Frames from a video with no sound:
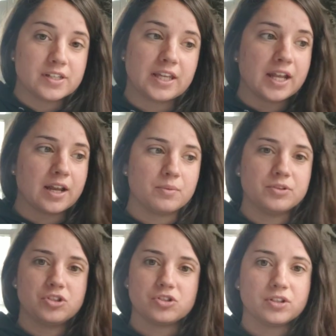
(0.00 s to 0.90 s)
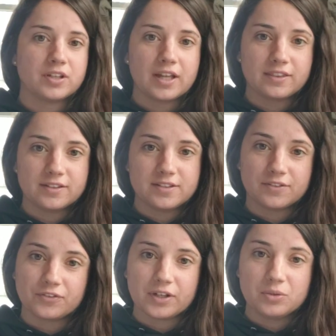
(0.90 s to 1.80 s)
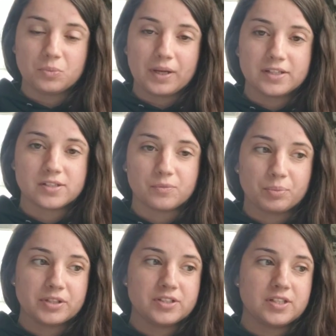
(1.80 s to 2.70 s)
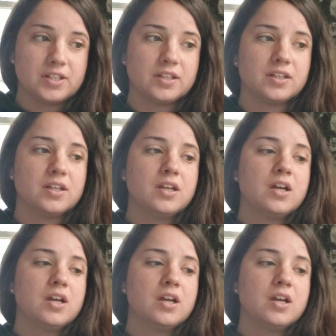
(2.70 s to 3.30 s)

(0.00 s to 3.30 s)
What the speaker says: Again, I would just look at the different ways of printing